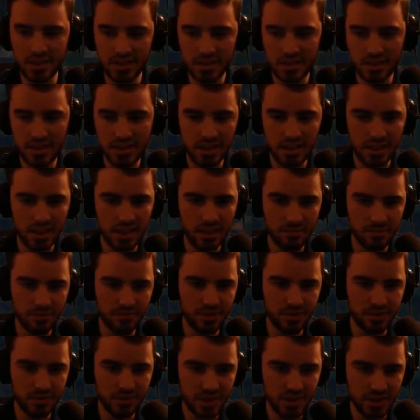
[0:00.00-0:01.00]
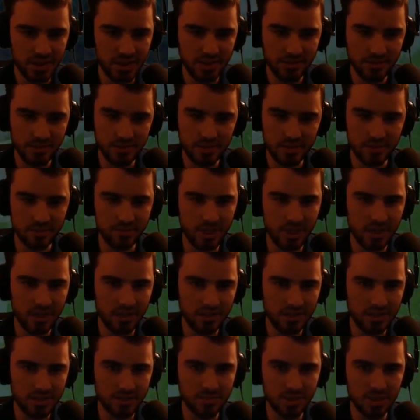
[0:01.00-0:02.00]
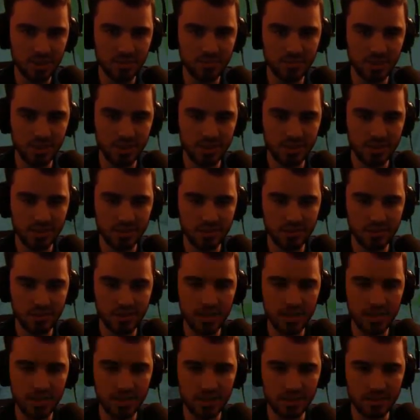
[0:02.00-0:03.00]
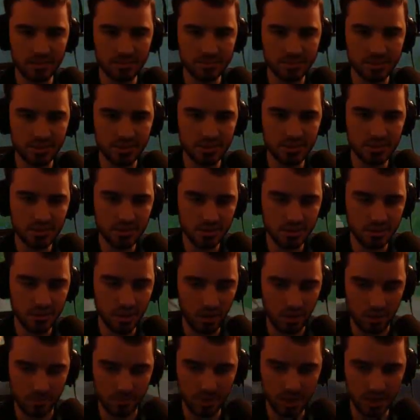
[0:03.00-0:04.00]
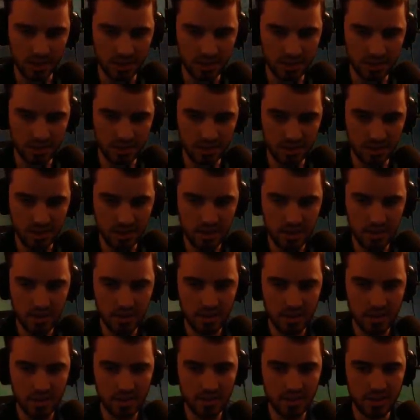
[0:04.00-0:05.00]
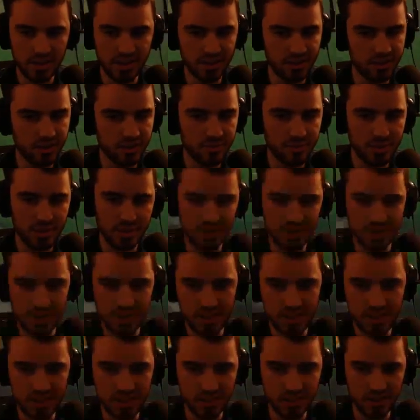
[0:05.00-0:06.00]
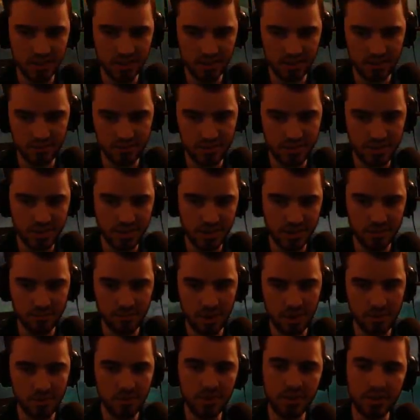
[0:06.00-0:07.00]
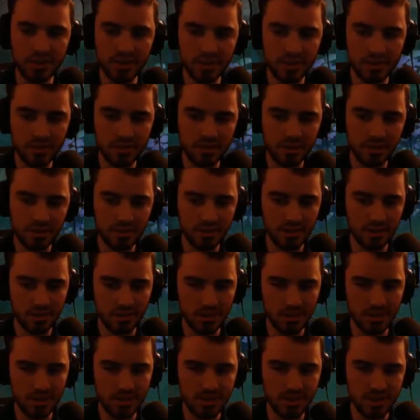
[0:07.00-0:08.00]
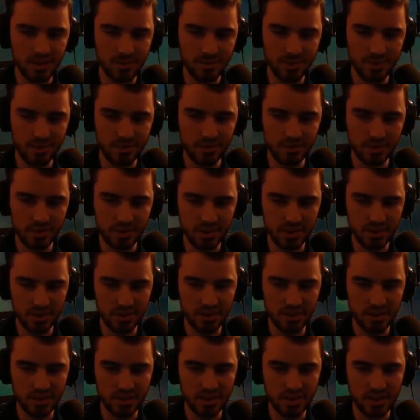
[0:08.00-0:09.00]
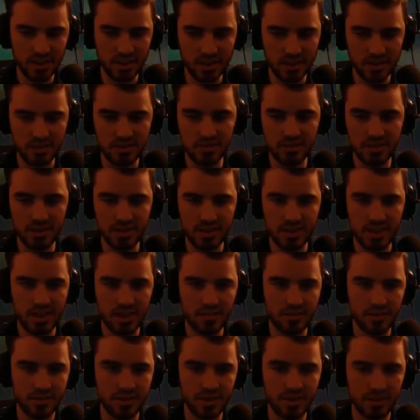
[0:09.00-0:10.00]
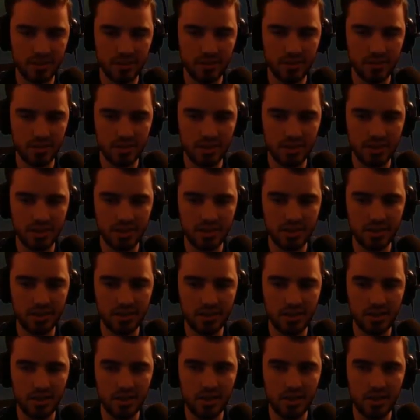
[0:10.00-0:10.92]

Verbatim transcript: the late game, if you get hit with a, ba- a spell binding or a uh, dark binding, it could be GG. Like if you get hit by one, they're gonna jump you and you're gonna die. So that's kind of what's going on here.